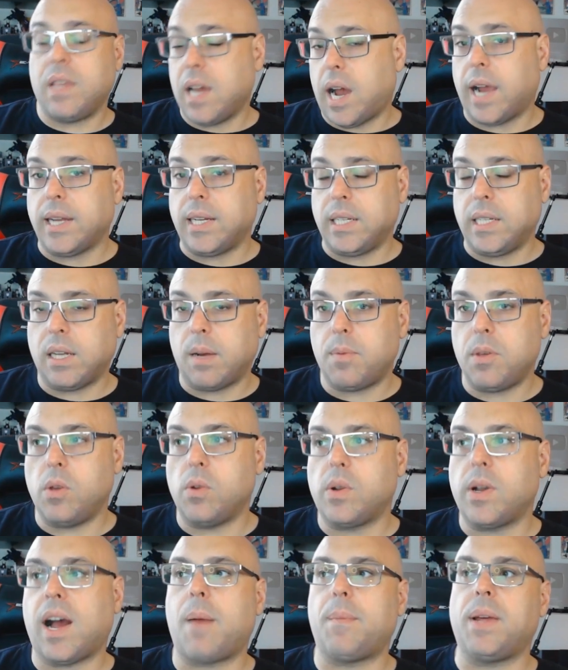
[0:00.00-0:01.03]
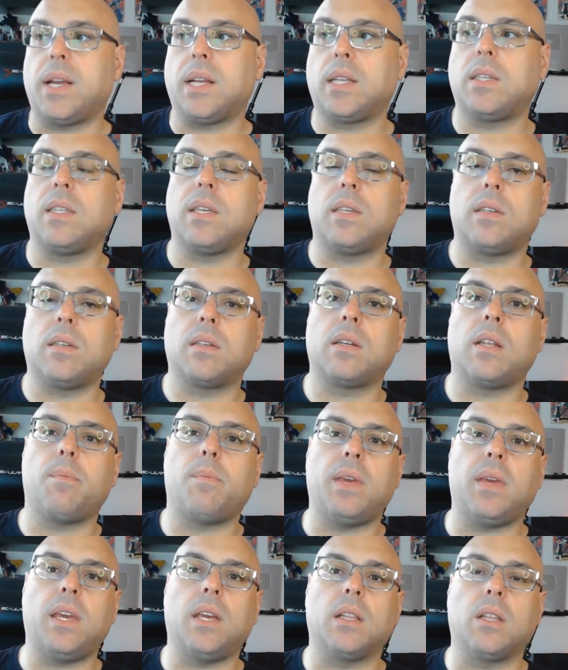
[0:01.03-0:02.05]
IDW comics, this is going to
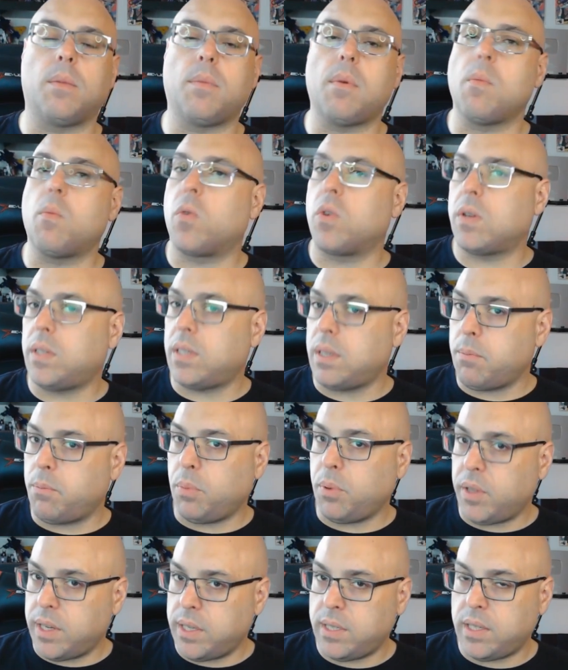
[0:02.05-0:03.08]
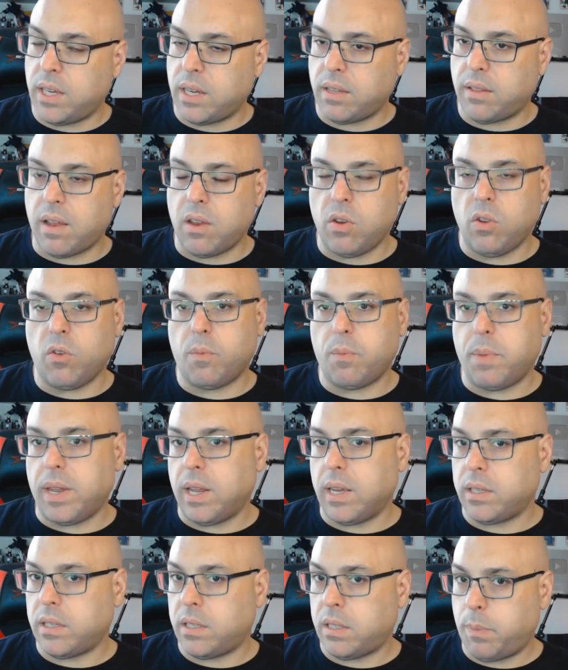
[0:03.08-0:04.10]
be a little bit more simplistic than you've been
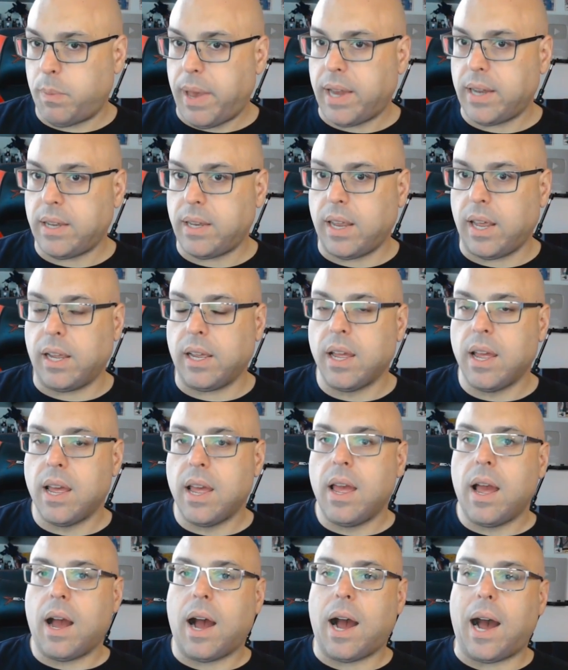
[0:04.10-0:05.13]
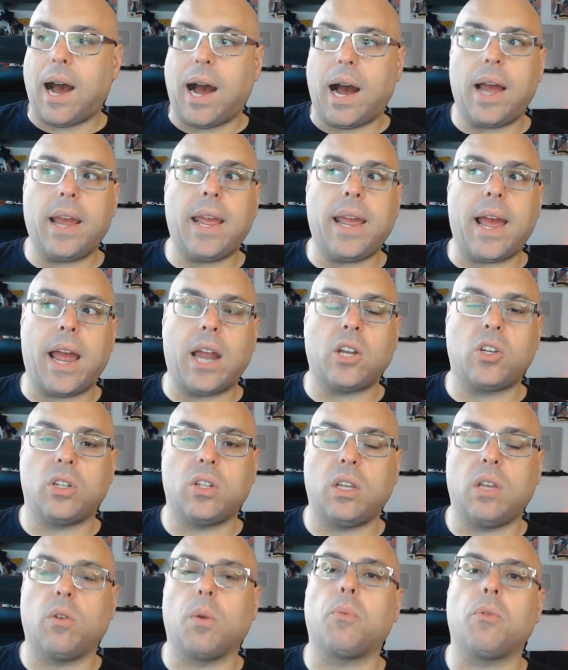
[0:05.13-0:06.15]
expecting. I
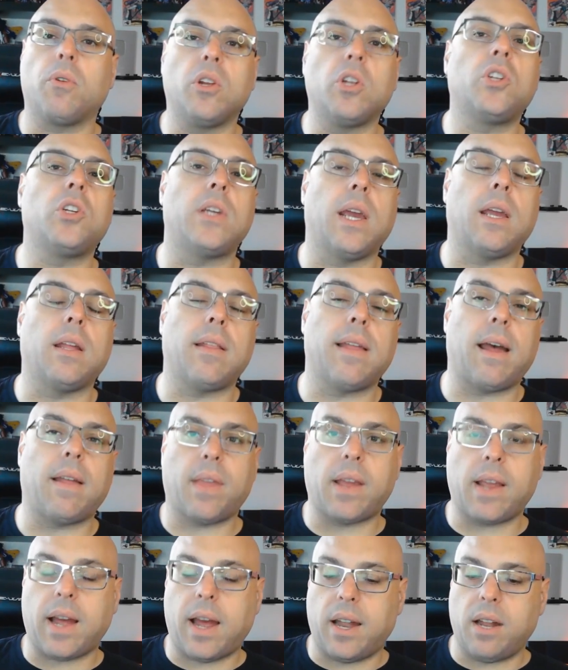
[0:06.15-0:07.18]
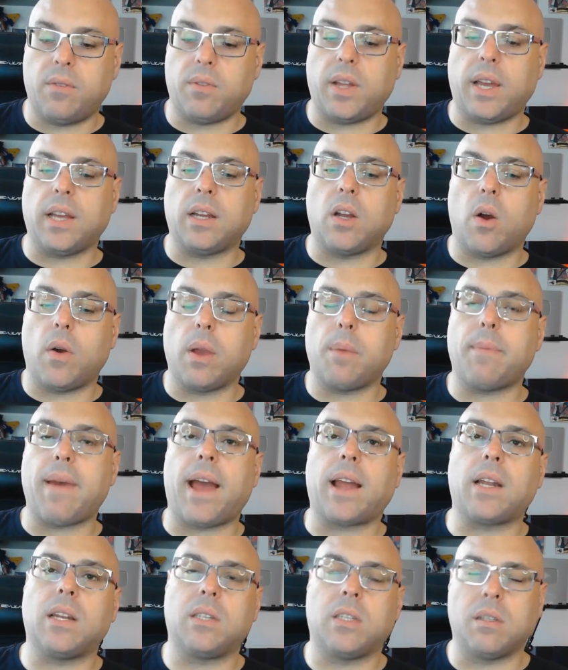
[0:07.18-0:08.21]
actually appreciate that kind of like going
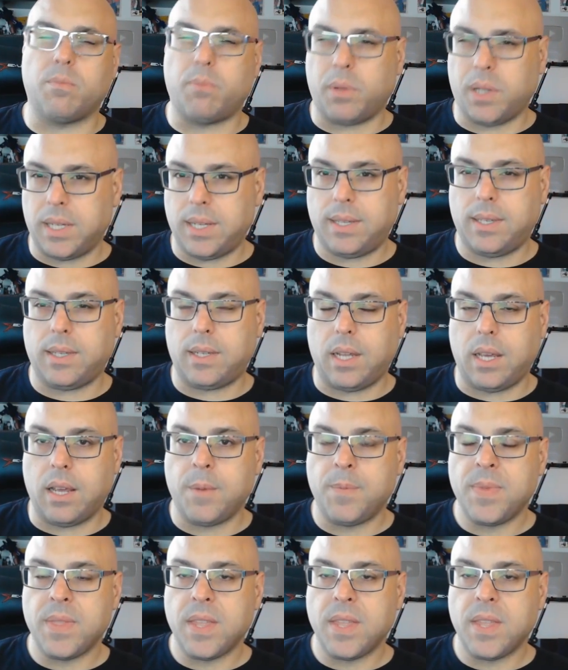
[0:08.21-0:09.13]
back to simplicity